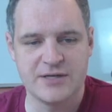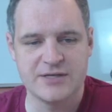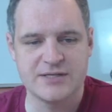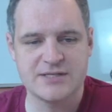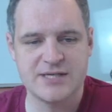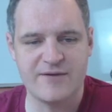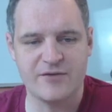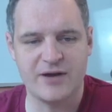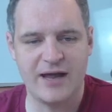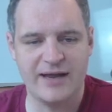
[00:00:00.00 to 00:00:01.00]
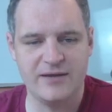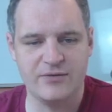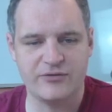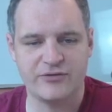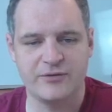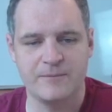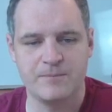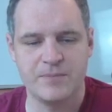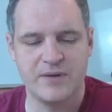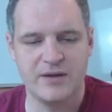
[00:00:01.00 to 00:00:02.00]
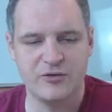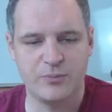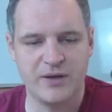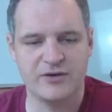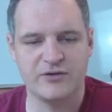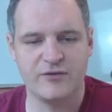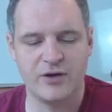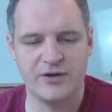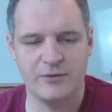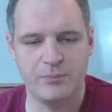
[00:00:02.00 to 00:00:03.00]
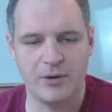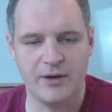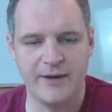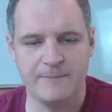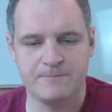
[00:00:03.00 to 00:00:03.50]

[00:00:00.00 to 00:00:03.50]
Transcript: 7/8 is being divided by